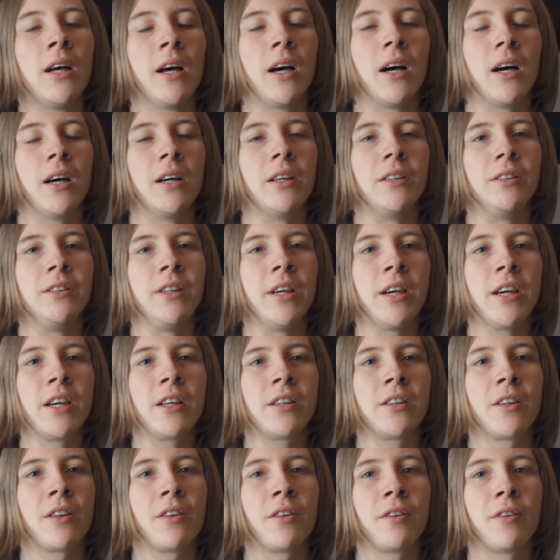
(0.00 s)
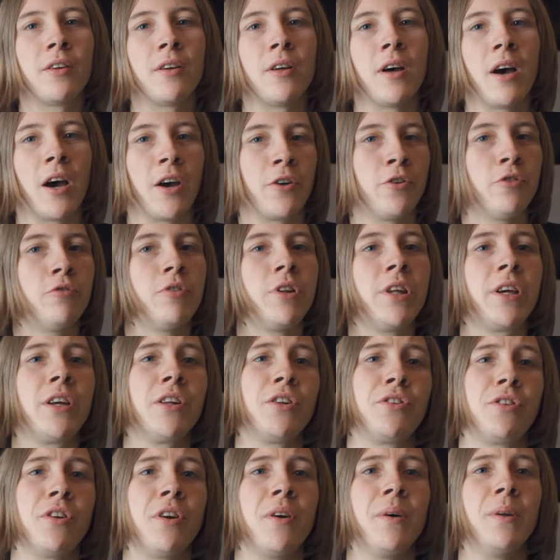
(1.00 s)
And yeah, I don't really
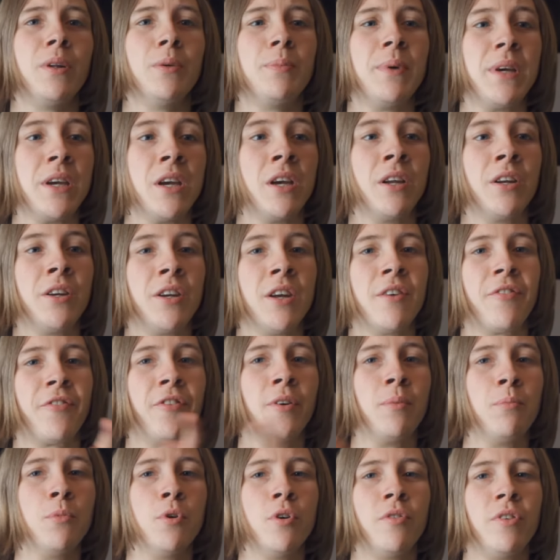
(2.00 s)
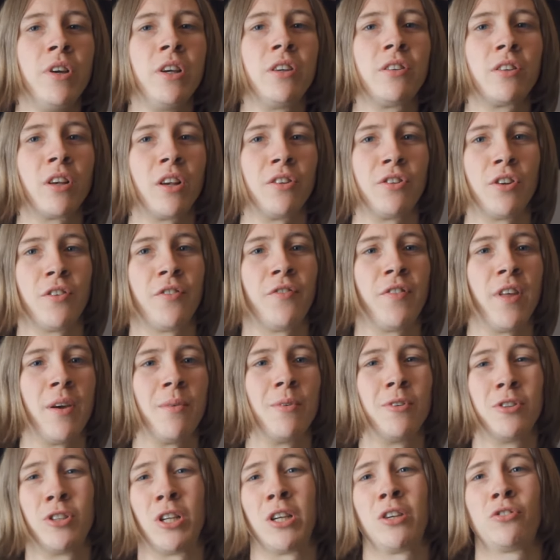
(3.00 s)
consider them to be different movies as if they
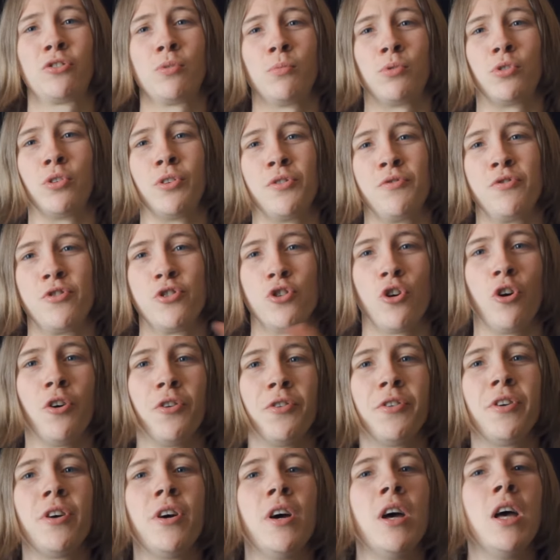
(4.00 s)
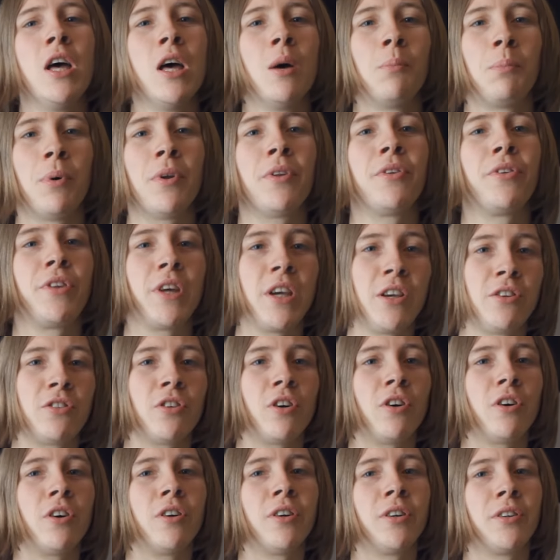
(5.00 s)
were like some sort of genre, but these
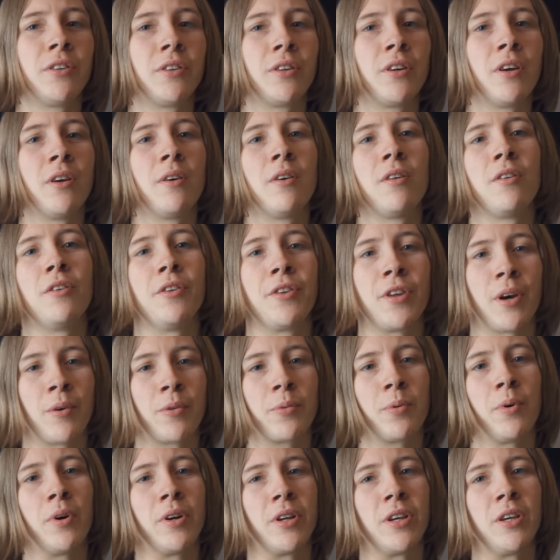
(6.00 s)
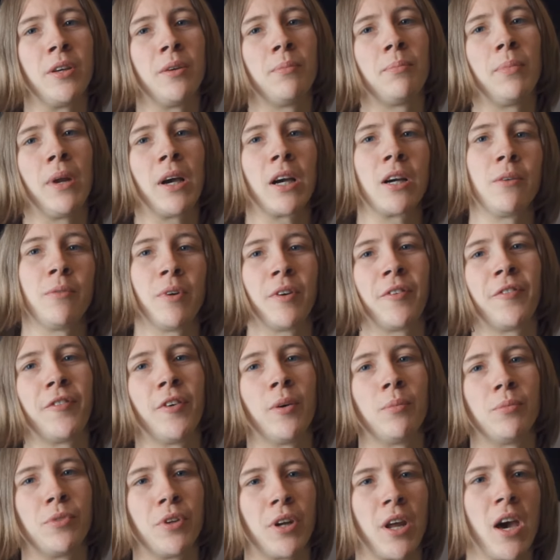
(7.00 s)
are the top 20 black and white
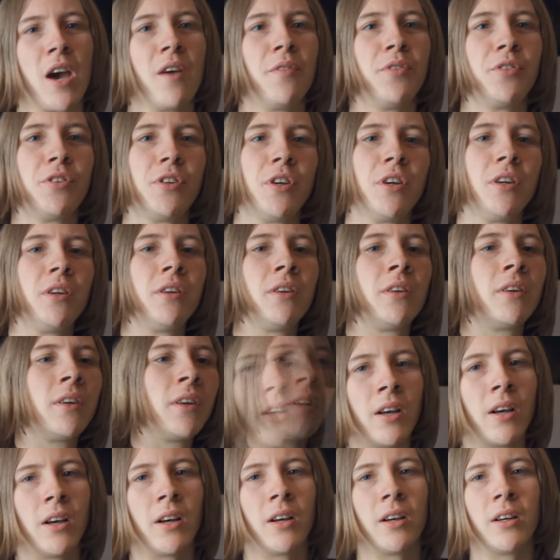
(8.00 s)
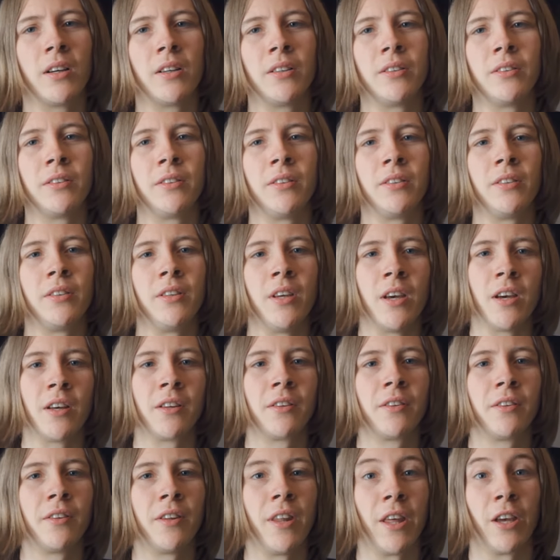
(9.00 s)
films that I have seen and yeah,
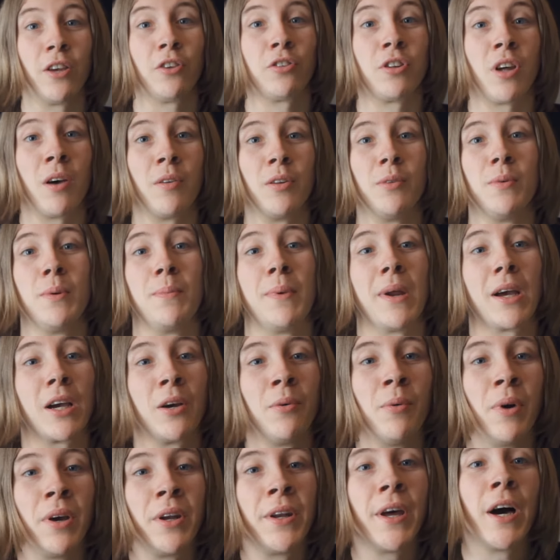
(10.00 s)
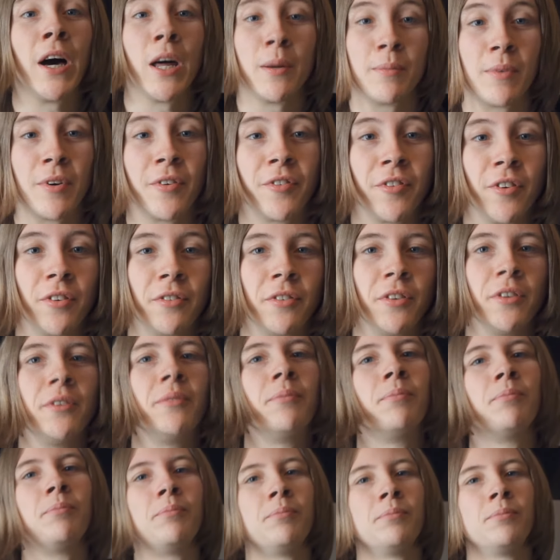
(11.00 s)
they just happen to be black and white and my favourite.
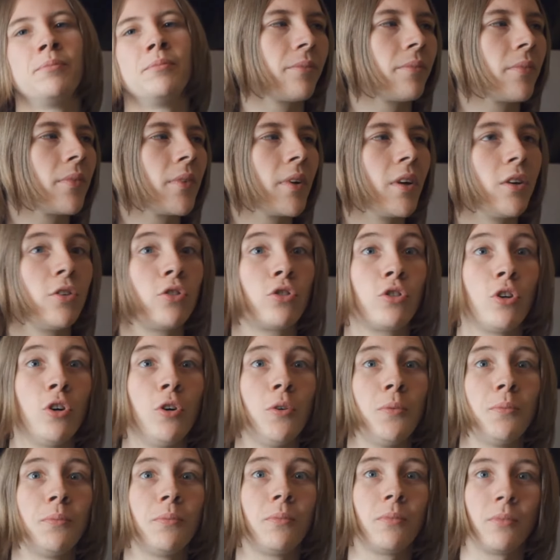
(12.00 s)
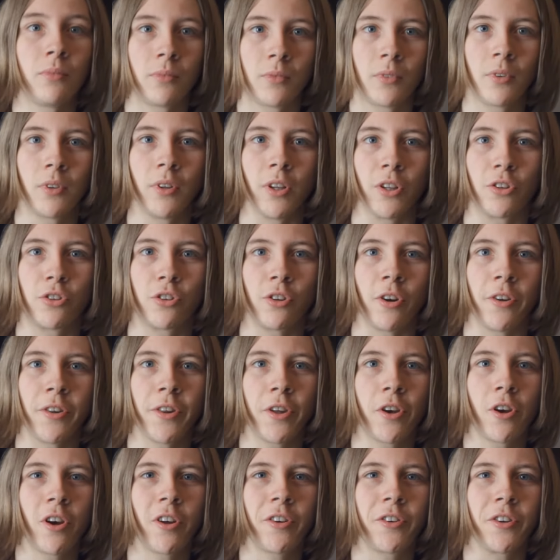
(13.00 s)
So, let's start
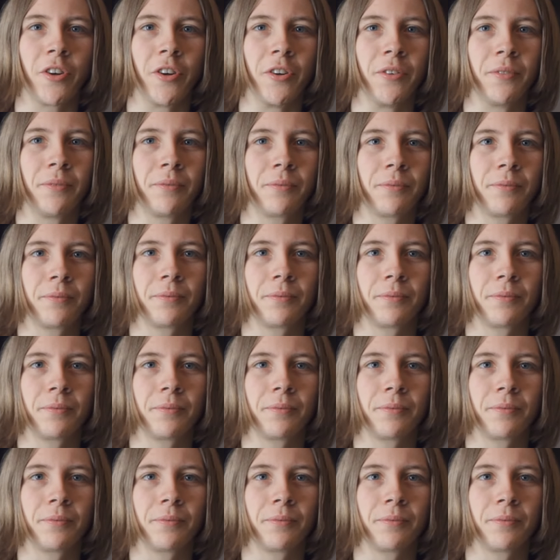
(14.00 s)
the countdown.